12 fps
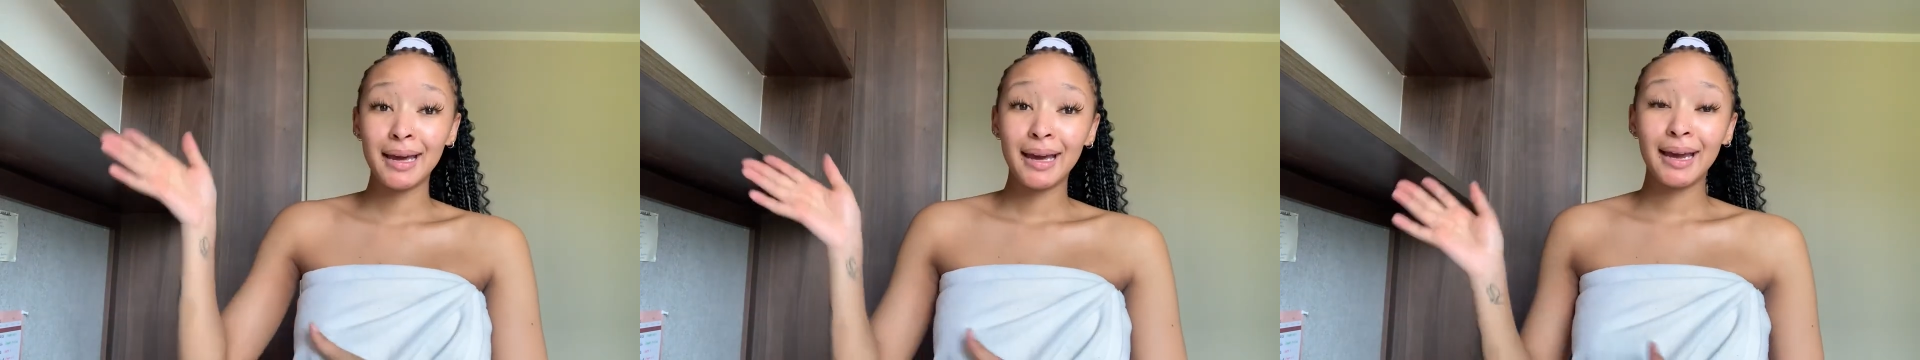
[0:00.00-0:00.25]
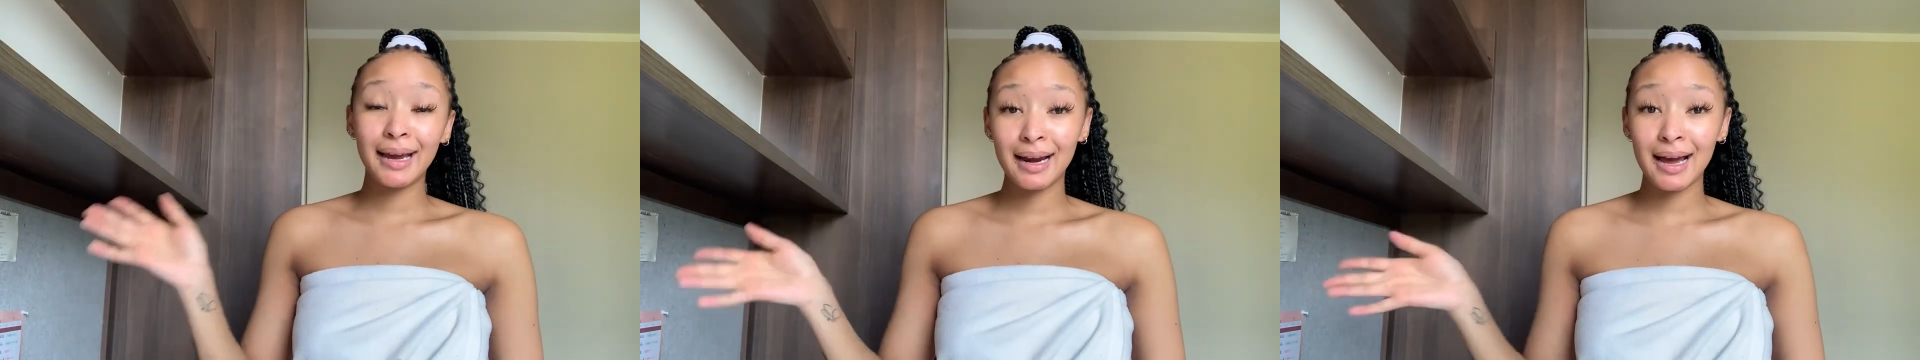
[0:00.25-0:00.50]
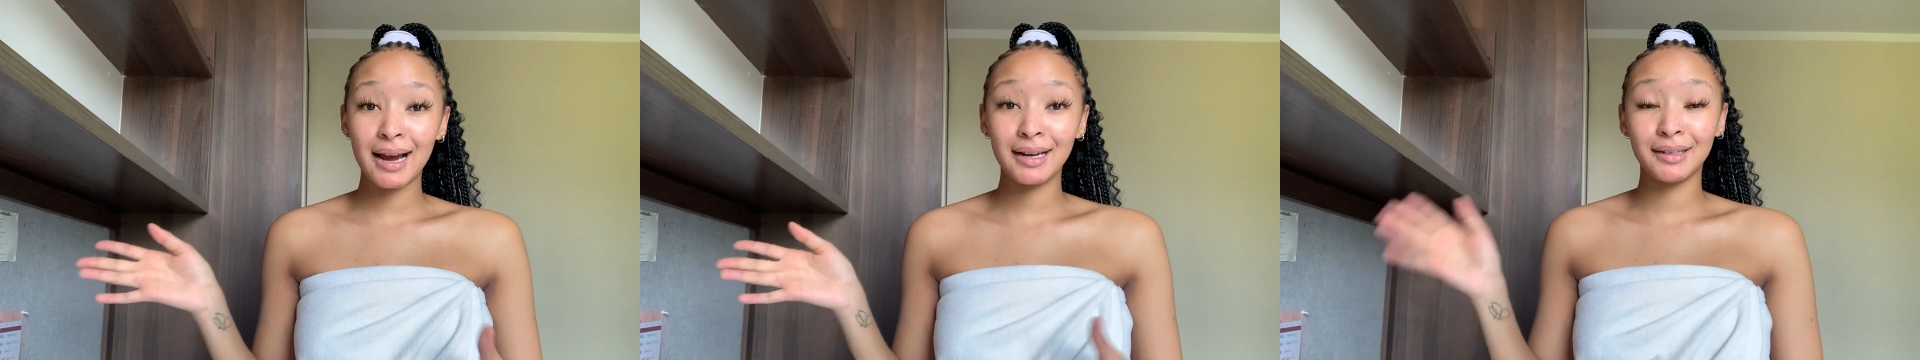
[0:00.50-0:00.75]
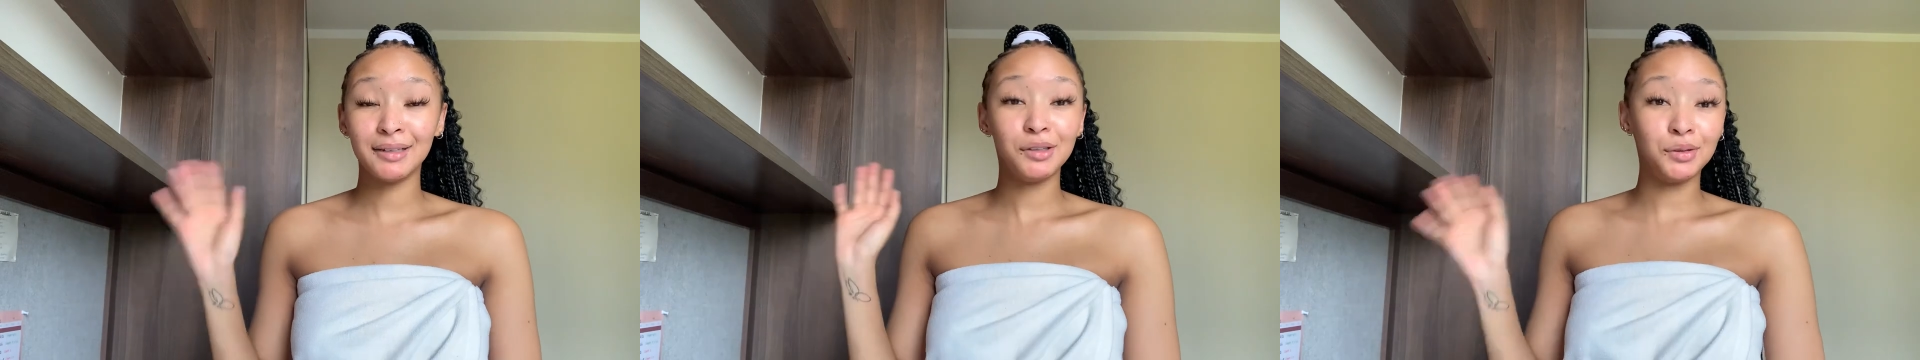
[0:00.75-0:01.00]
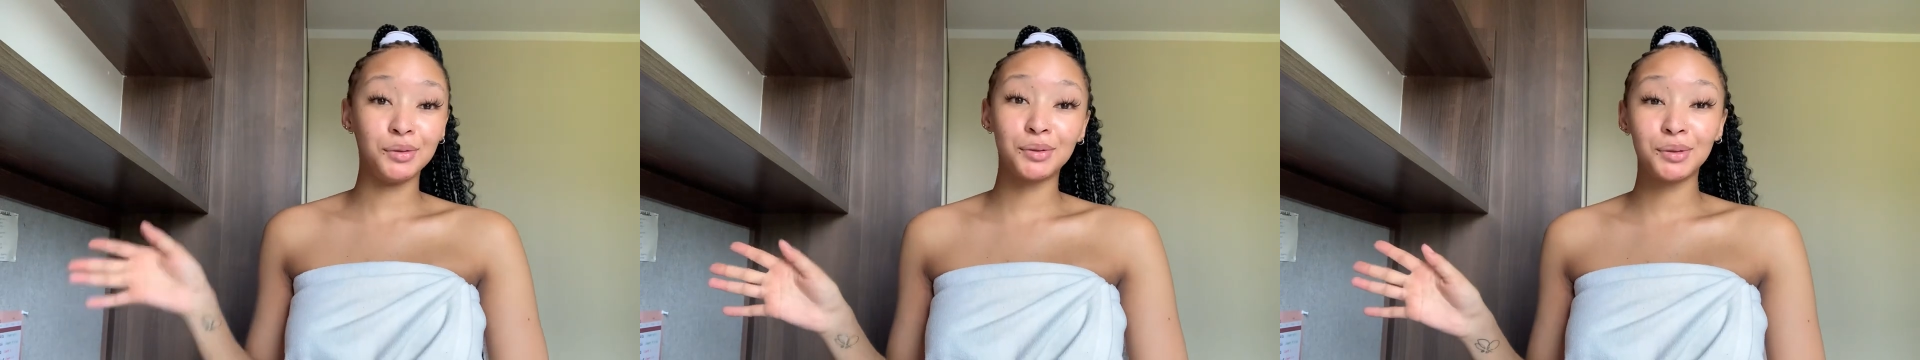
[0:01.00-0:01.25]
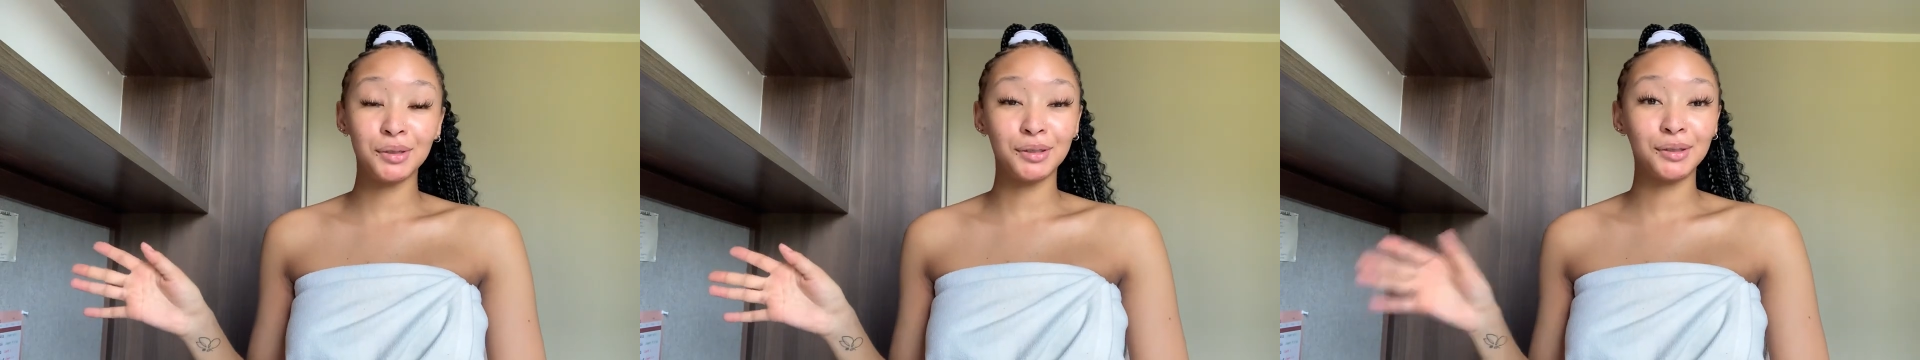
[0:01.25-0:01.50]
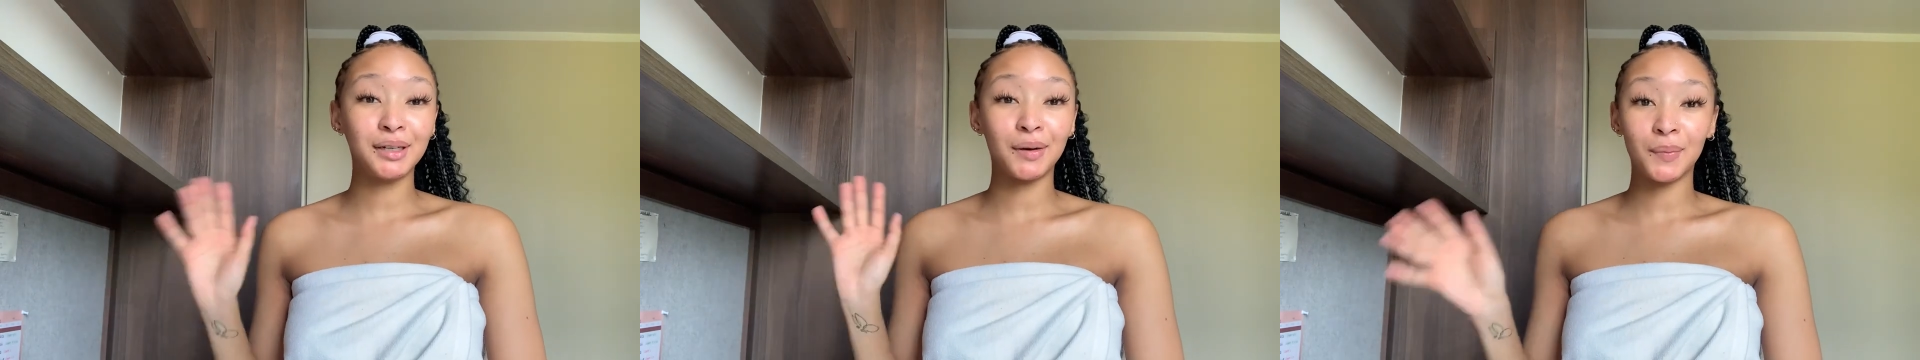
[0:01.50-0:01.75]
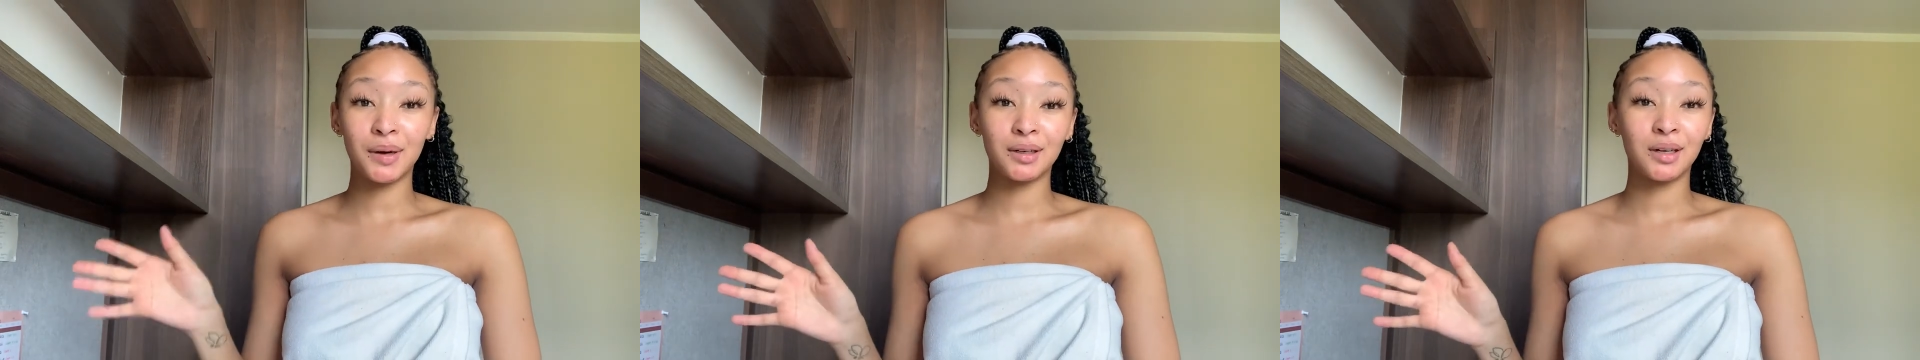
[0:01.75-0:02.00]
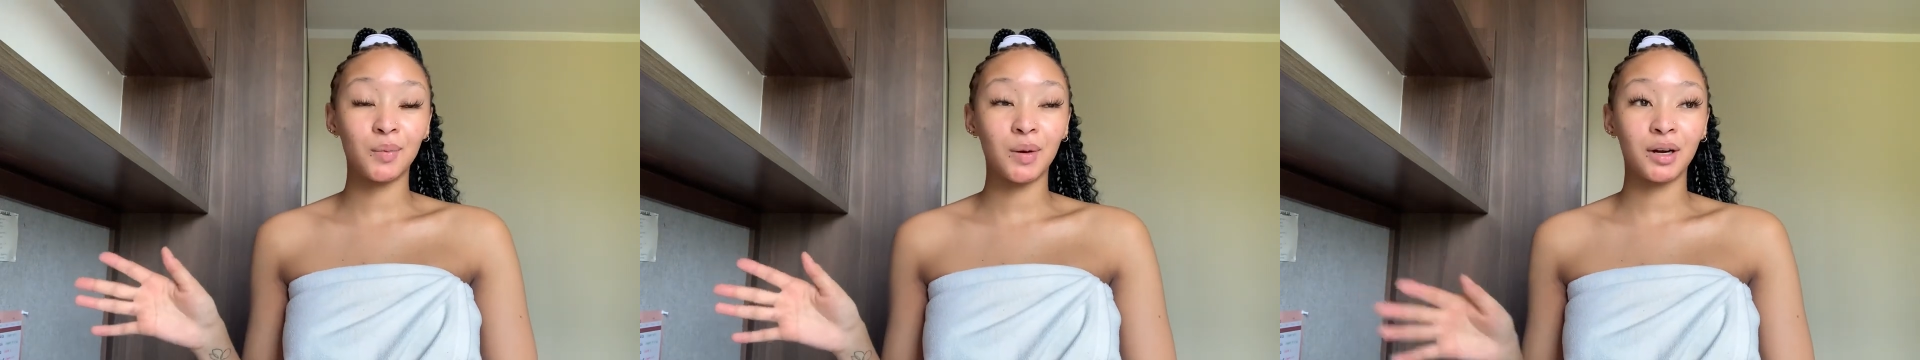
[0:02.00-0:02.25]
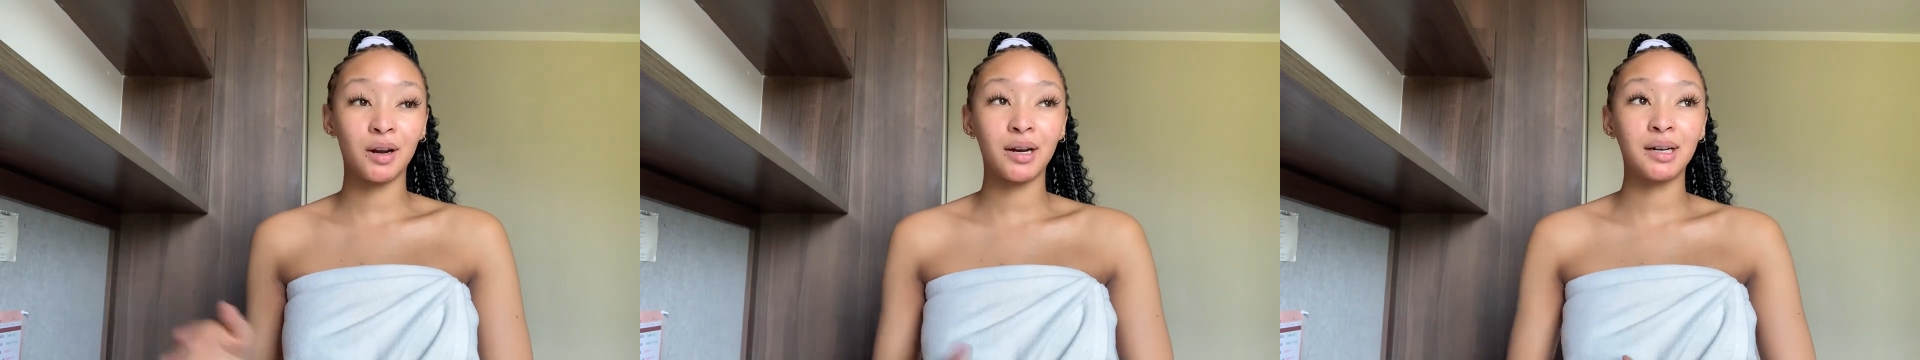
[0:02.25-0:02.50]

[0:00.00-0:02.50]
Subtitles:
hairline used to look and whatnot.